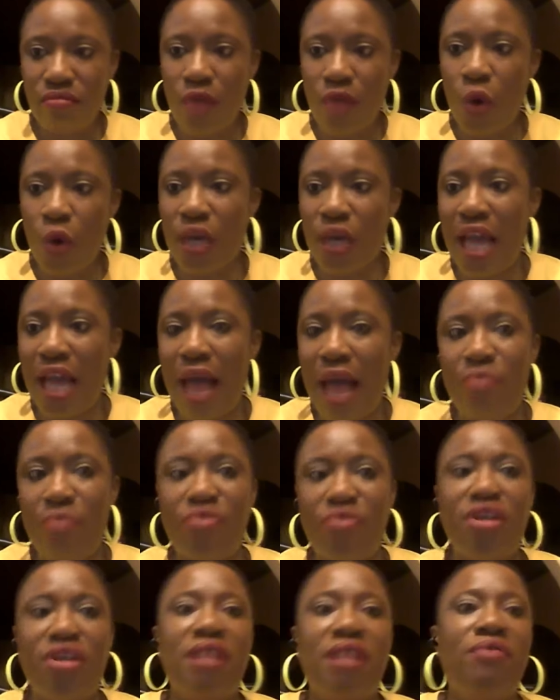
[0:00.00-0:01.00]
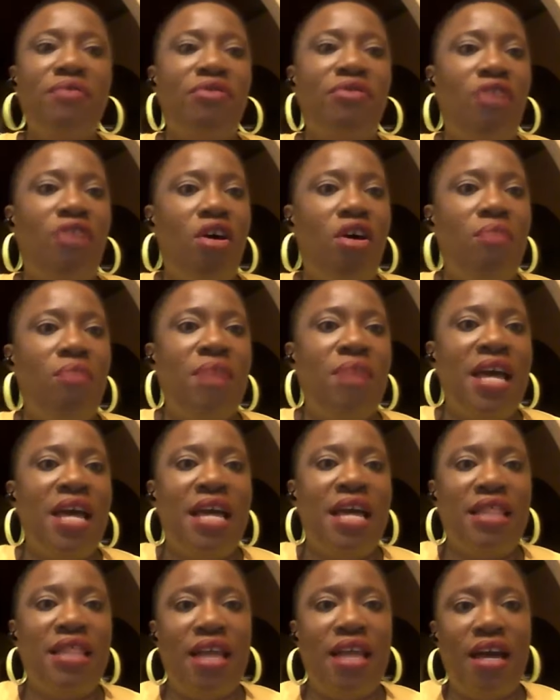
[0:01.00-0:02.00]
Okay, I'm reading from
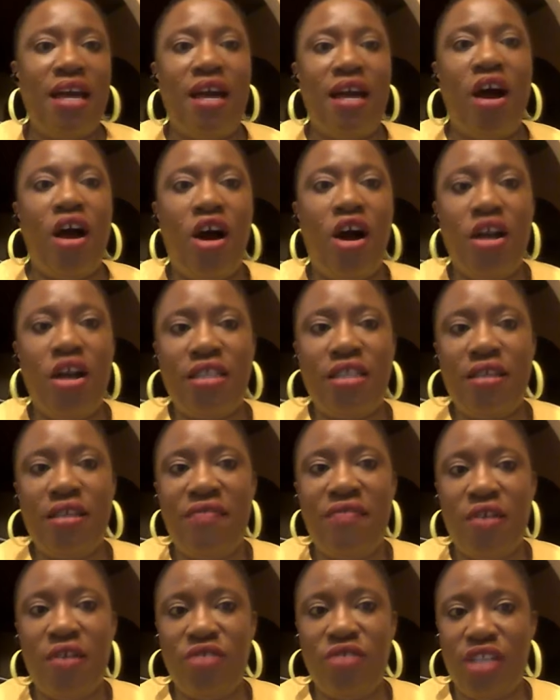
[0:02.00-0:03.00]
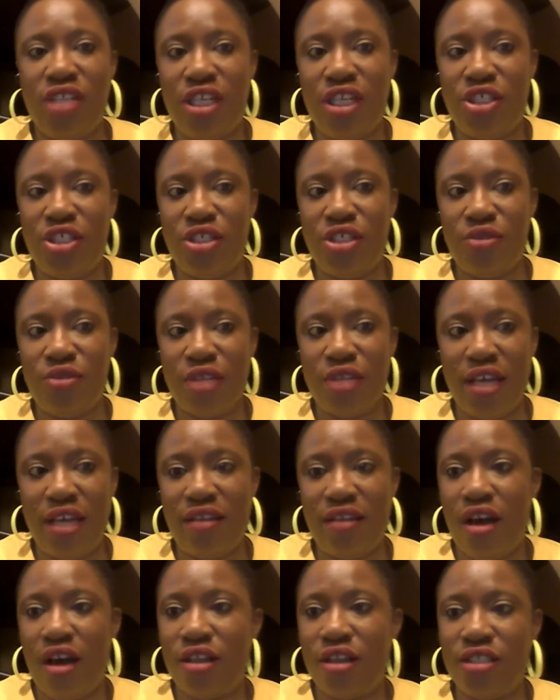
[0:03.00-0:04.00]
the Heart Foundation, okay,
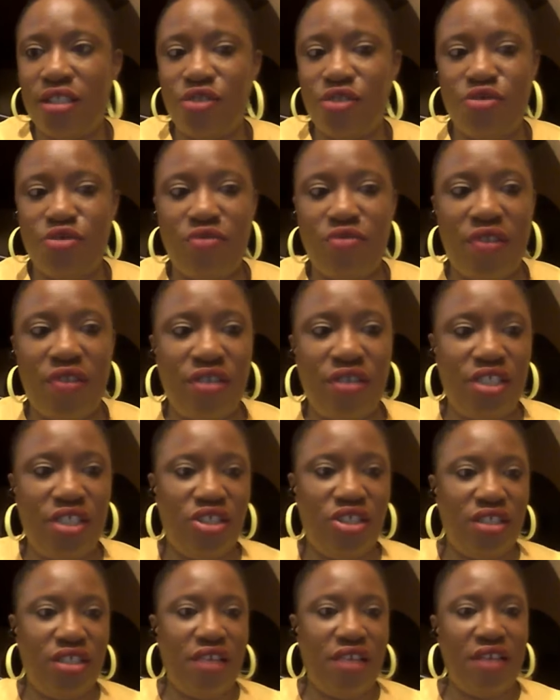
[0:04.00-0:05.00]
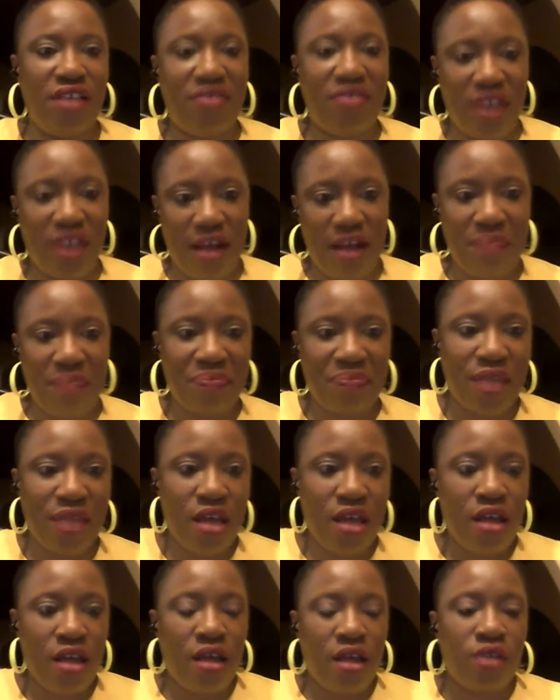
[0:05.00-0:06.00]
the Heart and Stroke Foundation, South Africa.
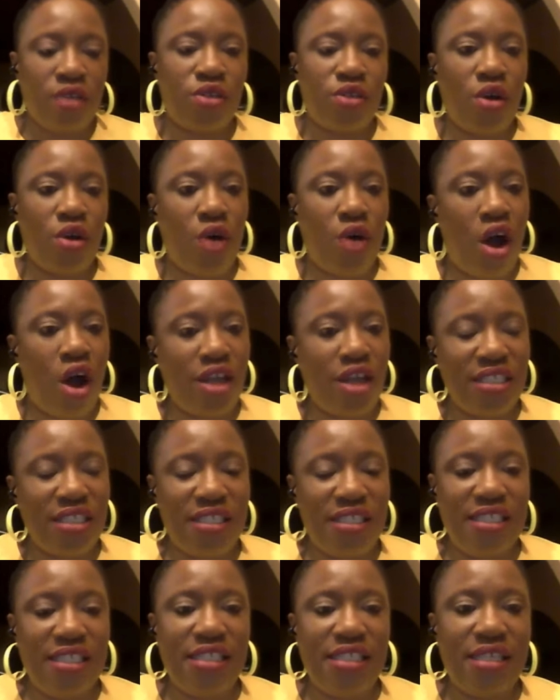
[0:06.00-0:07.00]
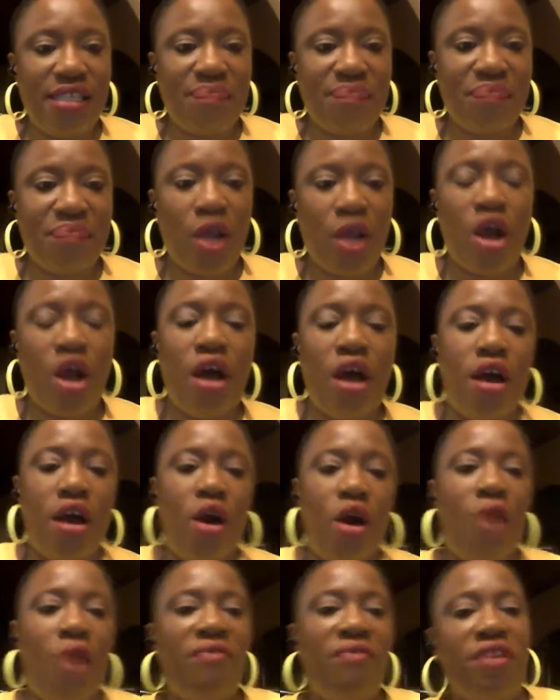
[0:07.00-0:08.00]
So, heart disease
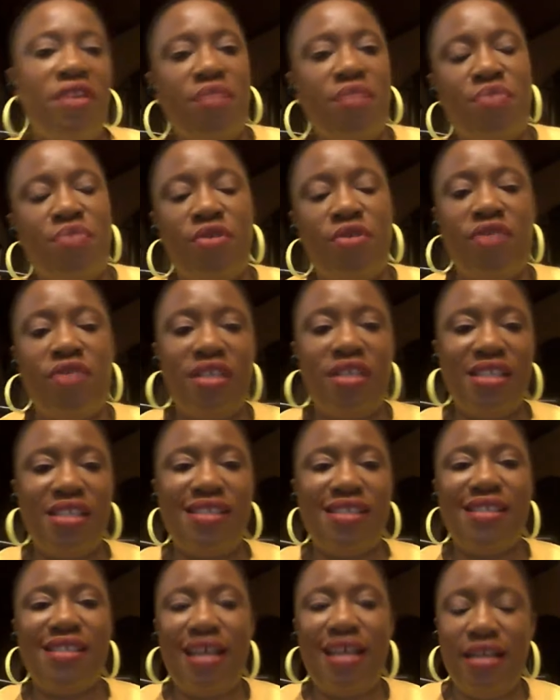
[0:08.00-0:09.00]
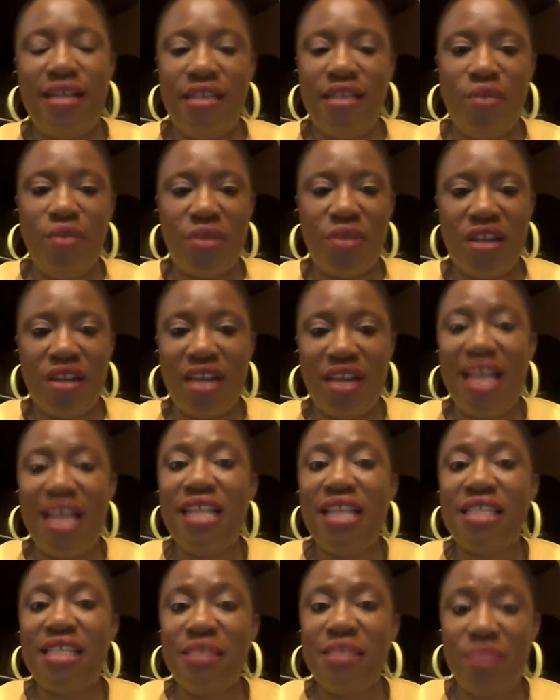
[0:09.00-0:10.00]
often progresses suddenly without
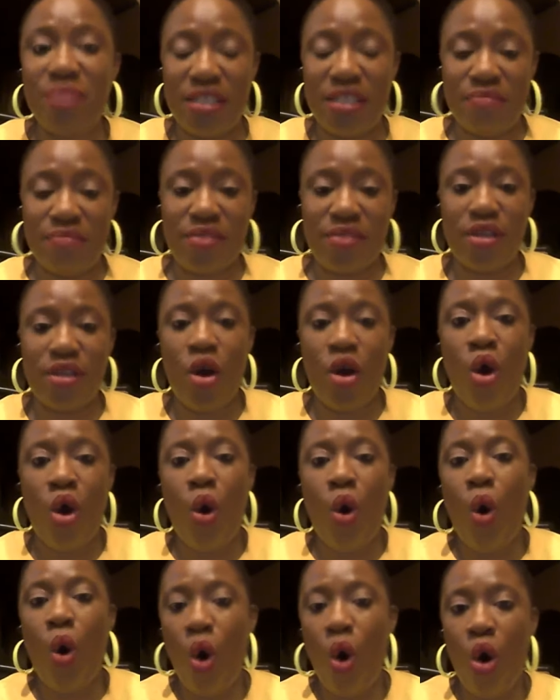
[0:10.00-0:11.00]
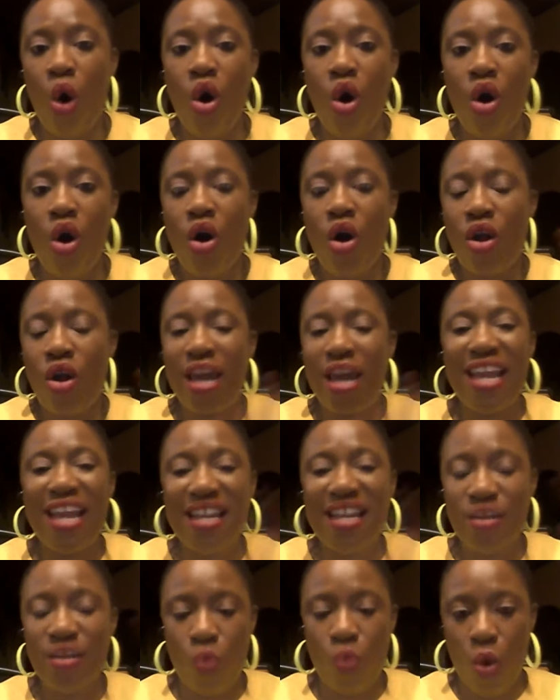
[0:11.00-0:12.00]
any symptoms or
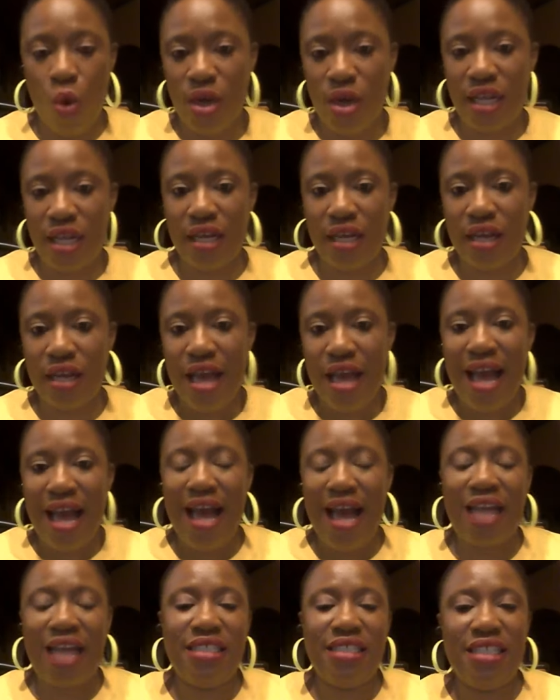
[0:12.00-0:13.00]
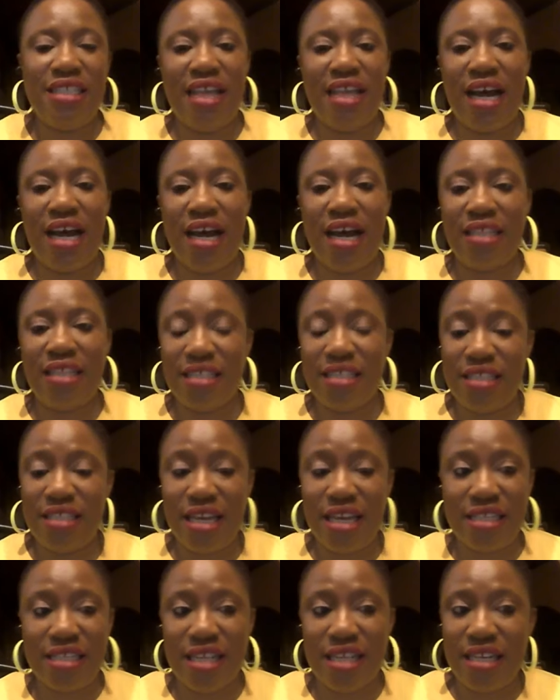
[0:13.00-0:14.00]
any warning until a heart
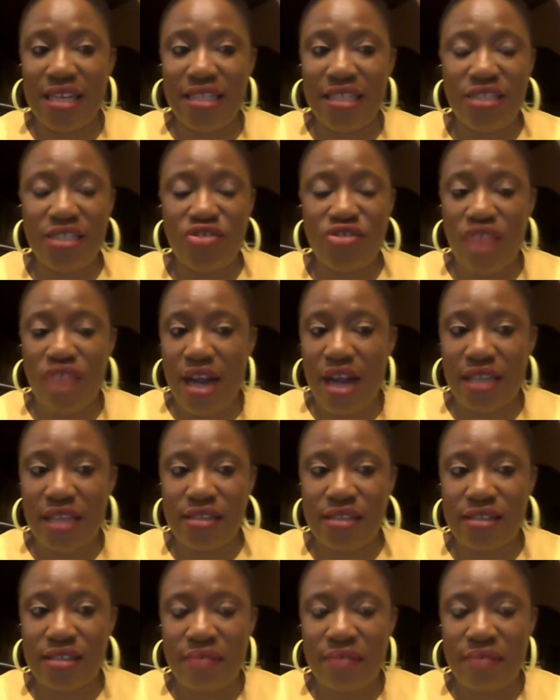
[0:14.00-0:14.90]
attack suddenly strikes.